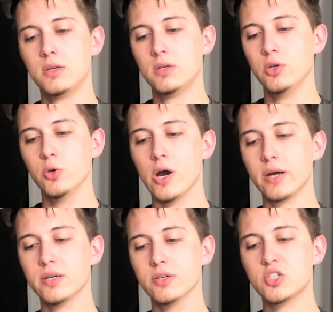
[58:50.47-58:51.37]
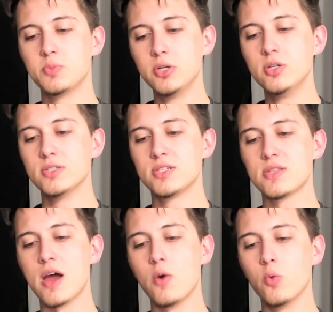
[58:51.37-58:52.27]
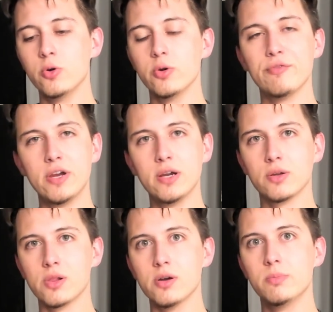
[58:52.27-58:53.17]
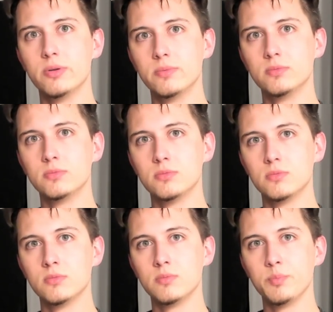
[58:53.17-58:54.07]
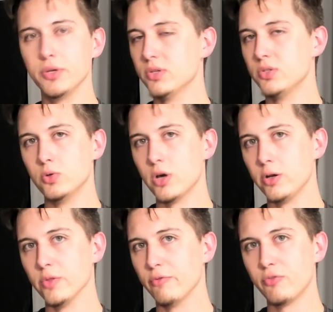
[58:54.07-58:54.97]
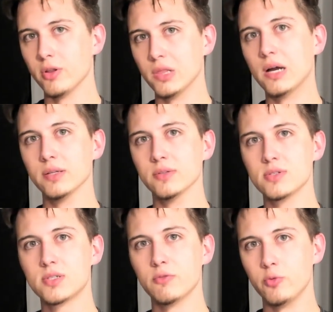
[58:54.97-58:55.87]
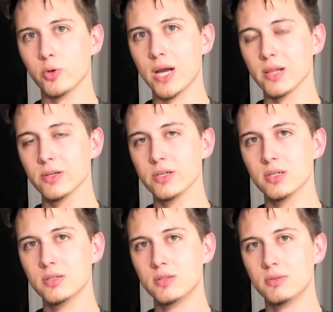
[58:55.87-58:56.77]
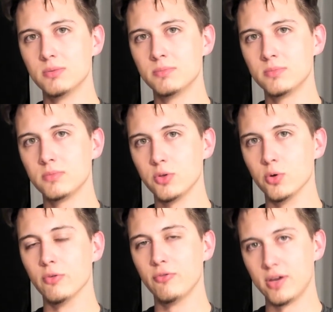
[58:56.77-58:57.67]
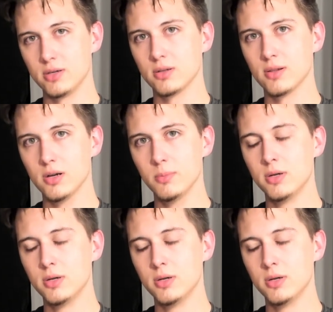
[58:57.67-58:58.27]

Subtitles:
you're not going to experience that when you're in a fan club, because you're not on the front lines of reality. You're in a fan club.